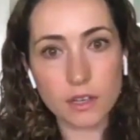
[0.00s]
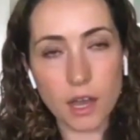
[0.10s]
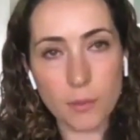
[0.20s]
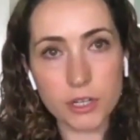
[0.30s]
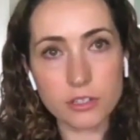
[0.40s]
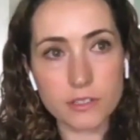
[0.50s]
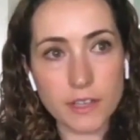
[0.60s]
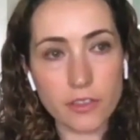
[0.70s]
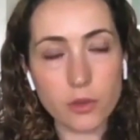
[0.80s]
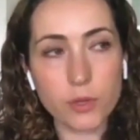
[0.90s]
Um, but it
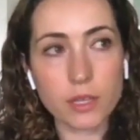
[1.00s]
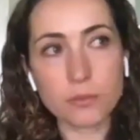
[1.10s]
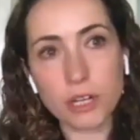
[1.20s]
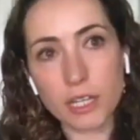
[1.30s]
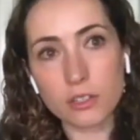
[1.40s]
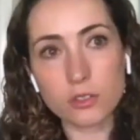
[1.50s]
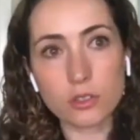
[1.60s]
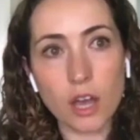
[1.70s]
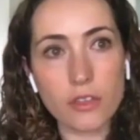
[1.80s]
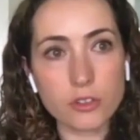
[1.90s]
turns out that we can bring in
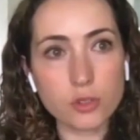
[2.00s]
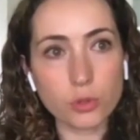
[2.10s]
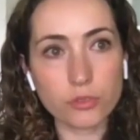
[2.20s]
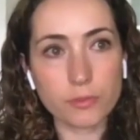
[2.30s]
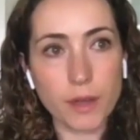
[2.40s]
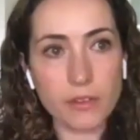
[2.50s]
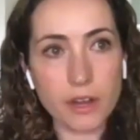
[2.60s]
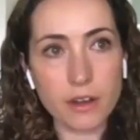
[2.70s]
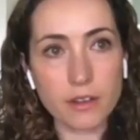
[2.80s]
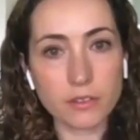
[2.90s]
other tools from other
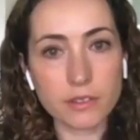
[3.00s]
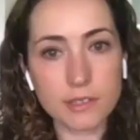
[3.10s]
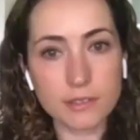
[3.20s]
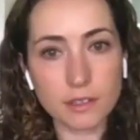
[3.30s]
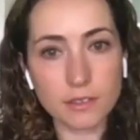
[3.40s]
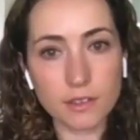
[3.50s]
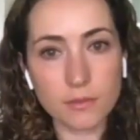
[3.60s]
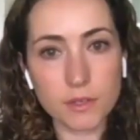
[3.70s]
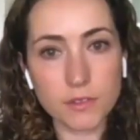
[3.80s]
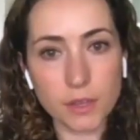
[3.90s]
areas of statistics that have
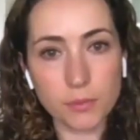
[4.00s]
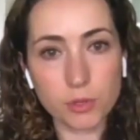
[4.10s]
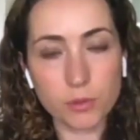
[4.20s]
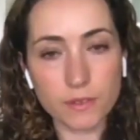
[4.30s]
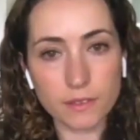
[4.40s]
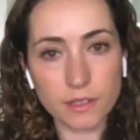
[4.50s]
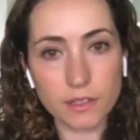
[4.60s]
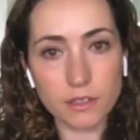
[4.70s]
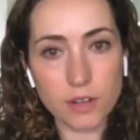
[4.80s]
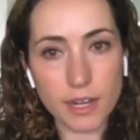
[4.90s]
been developed more
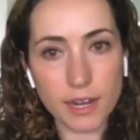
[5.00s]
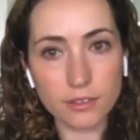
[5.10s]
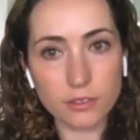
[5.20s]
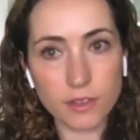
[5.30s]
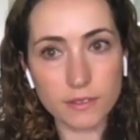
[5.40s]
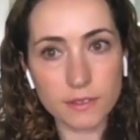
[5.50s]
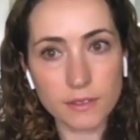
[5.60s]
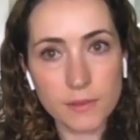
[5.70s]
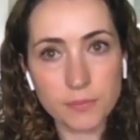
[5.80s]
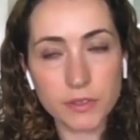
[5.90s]
recently to try to answer this.
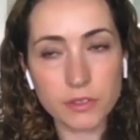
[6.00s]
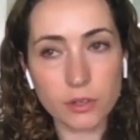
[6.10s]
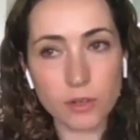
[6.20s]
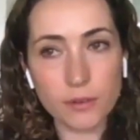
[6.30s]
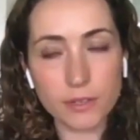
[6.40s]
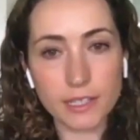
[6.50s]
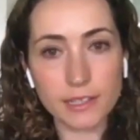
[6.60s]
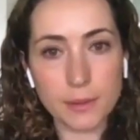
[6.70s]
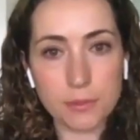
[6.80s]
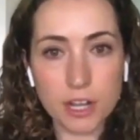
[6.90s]
So That's I really
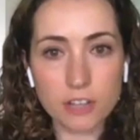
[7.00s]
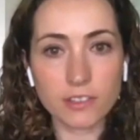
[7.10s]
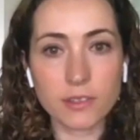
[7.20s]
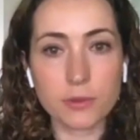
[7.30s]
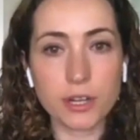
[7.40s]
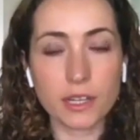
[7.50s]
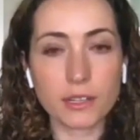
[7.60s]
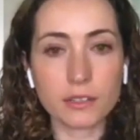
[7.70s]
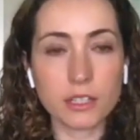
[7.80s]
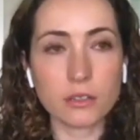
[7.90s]
like projects that bring
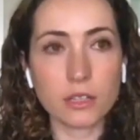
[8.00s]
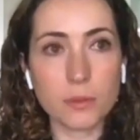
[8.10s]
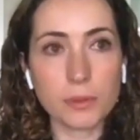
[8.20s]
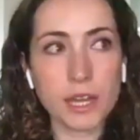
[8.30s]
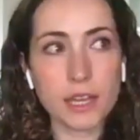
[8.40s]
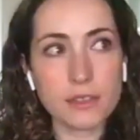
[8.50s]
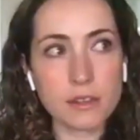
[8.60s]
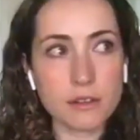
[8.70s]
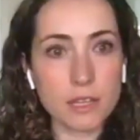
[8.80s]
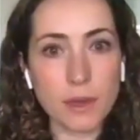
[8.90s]
in, you know, like applied
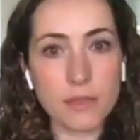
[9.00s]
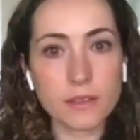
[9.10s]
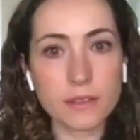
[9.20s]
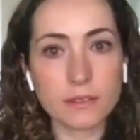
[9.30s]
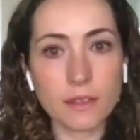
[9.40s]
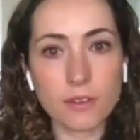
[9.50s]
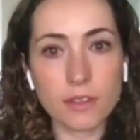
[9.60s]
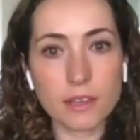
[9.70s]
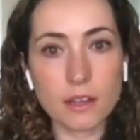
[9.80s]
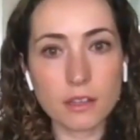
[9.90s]
theory, methods,
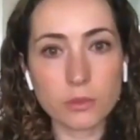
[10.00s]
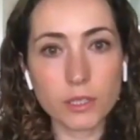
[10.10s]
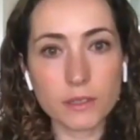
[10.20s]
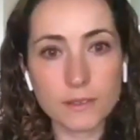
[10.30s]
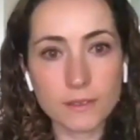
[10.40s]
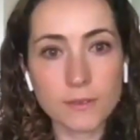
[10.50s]
everything all at once.